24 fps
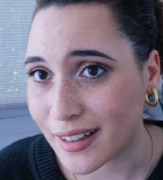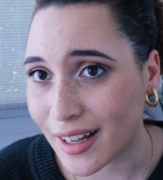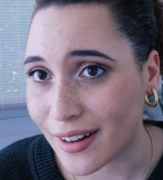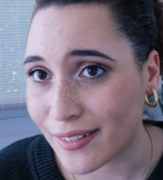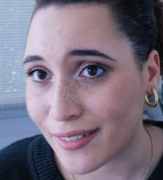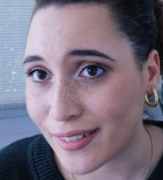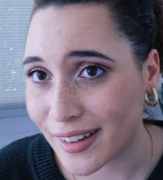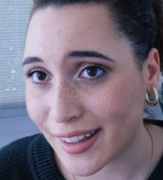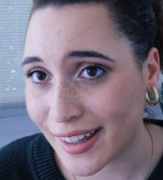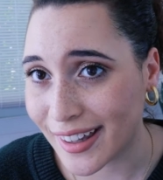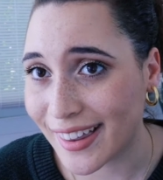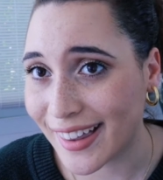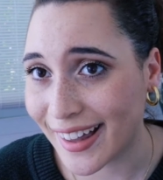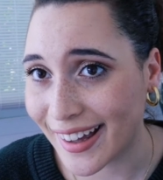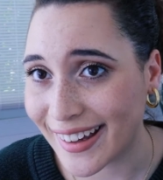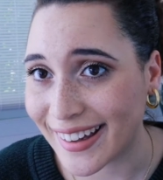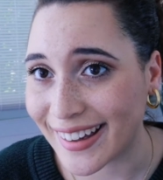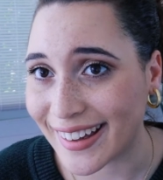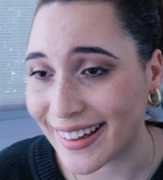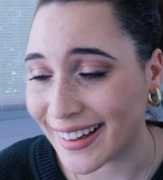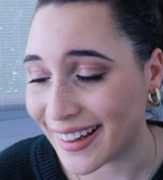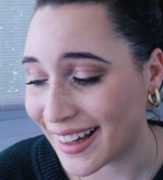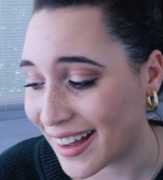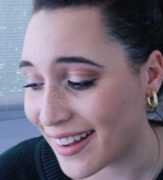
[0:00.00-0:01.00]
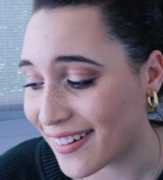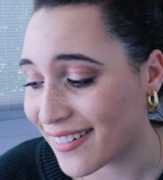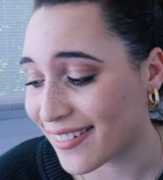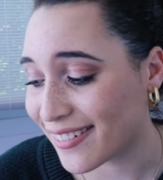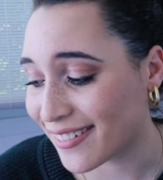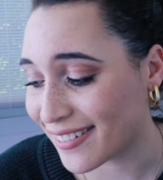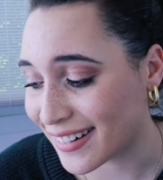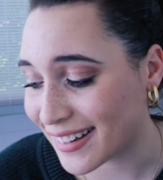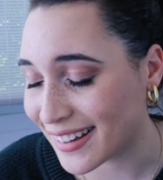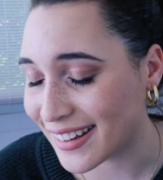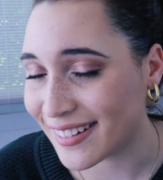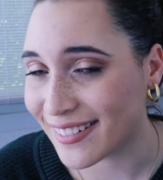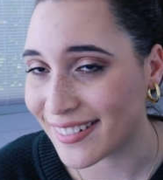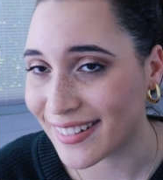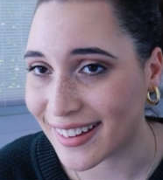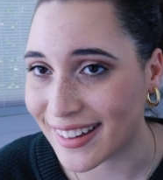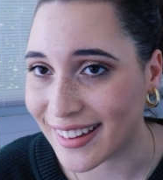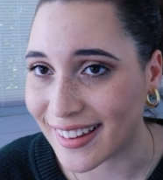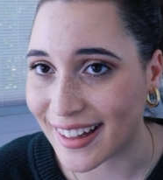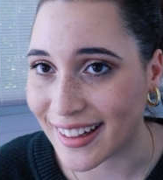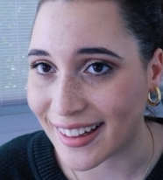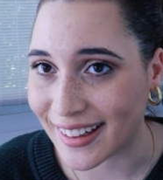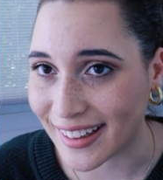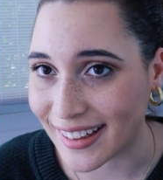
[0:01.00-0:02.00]
I really like it. I really, really
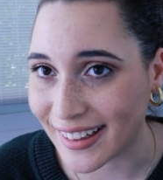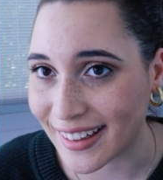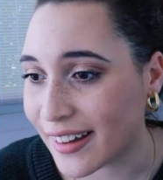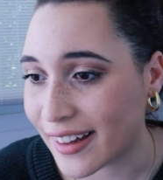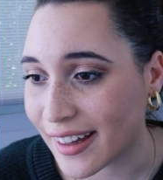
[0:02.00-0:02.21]
like it.